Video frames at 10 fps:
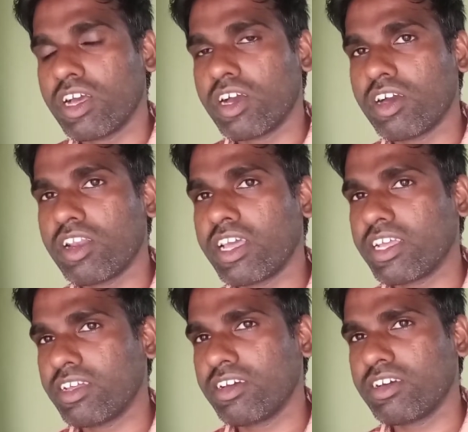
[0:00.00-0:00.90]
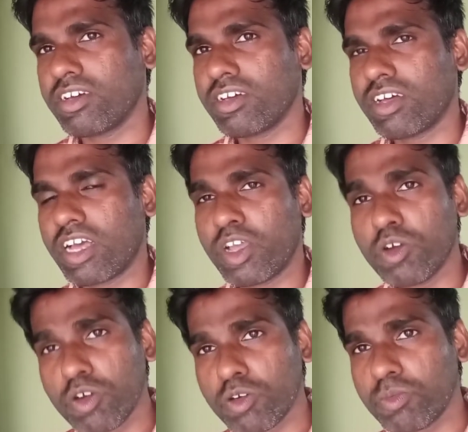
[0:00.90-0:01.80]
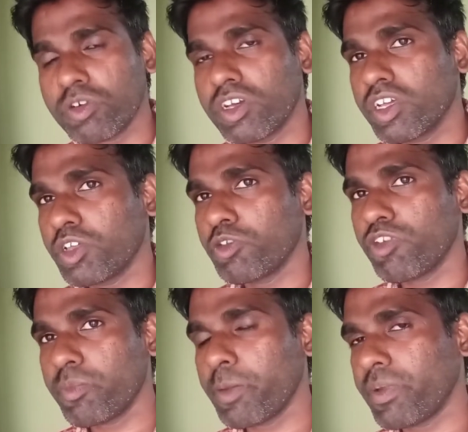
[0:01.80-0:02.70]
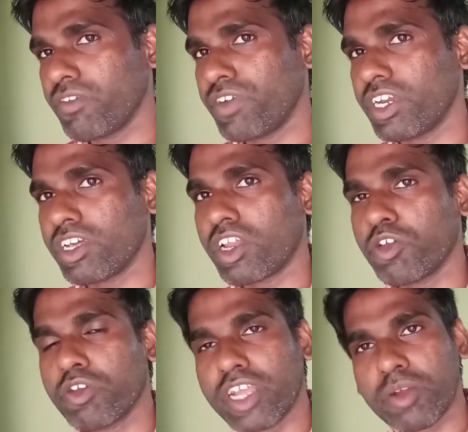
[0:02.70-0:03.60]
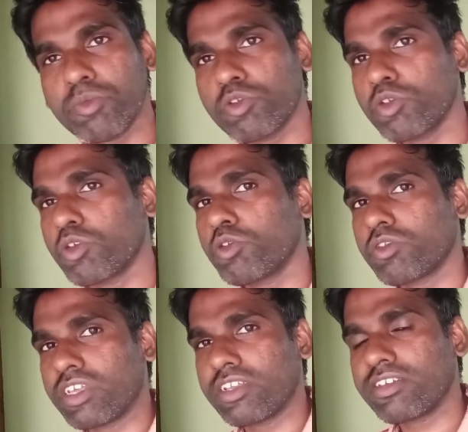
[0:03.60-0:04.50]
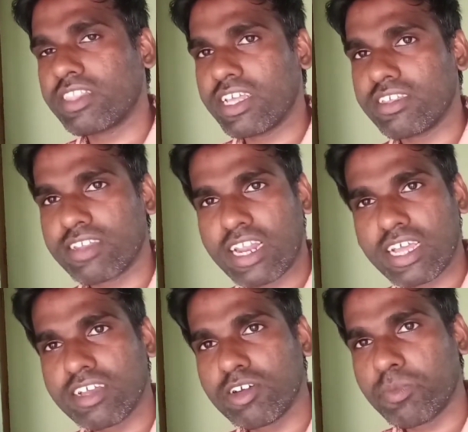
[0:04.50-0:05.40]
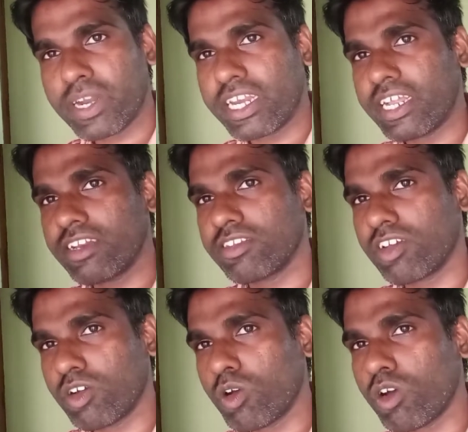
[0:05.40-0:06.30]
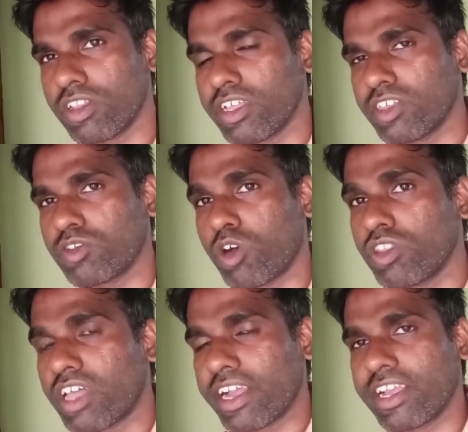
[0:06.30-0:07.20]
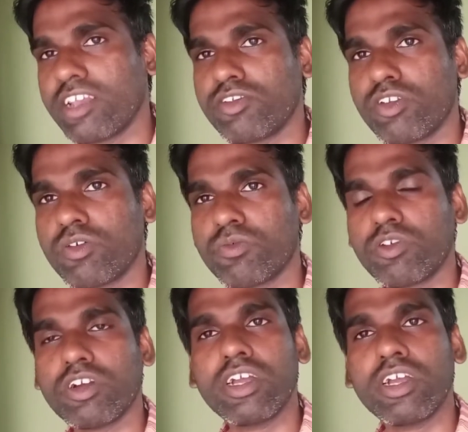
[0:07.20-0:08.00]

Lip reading: I hope you will be benefited, or you came to know such things like patents and all things on the occasion of